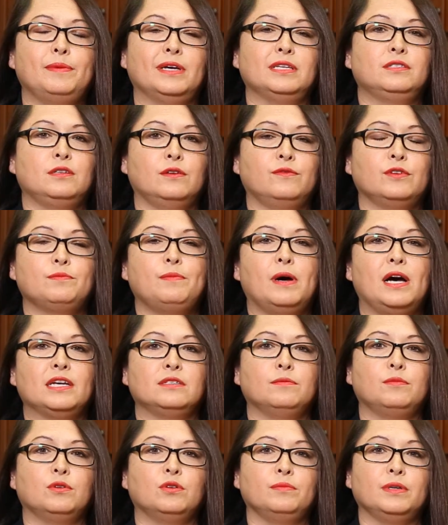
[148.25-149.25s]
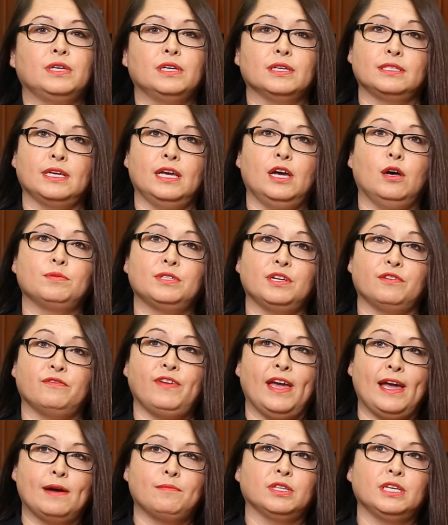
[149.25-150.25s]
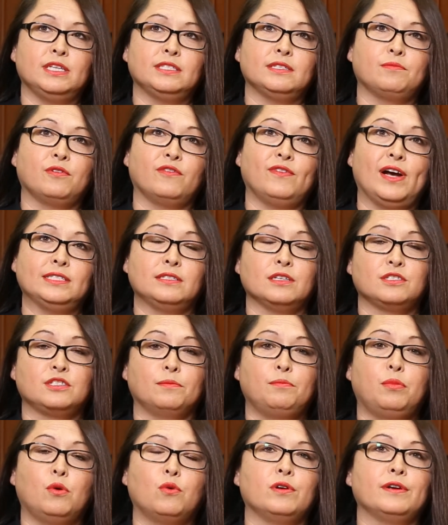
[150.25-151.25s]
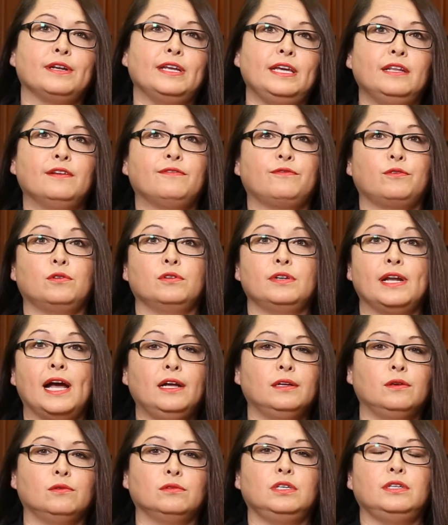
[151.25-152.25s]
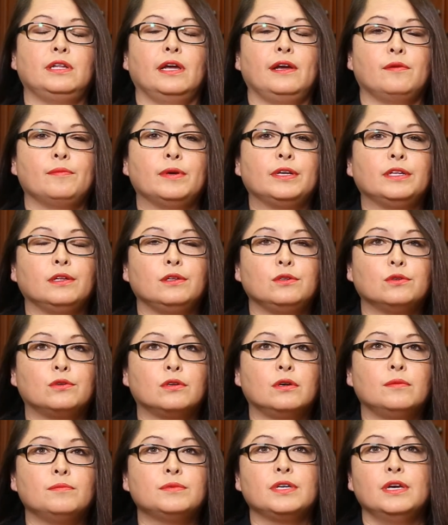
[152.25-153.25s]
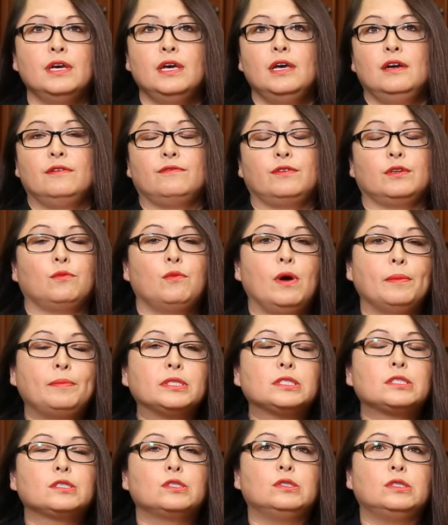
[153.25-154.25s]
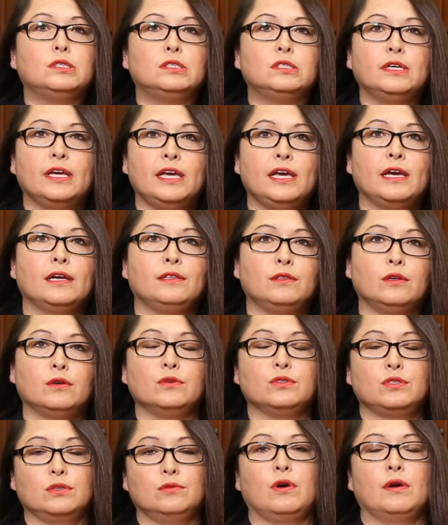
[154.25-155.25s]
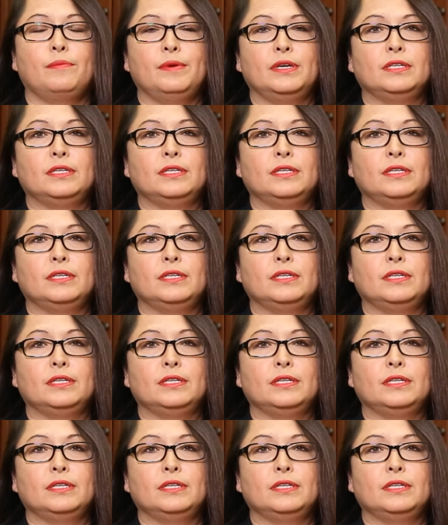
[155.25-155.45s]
best service possible, because it helps their families and provides the support needed for not only the airmen in the dorms, for the weapons school, and those who are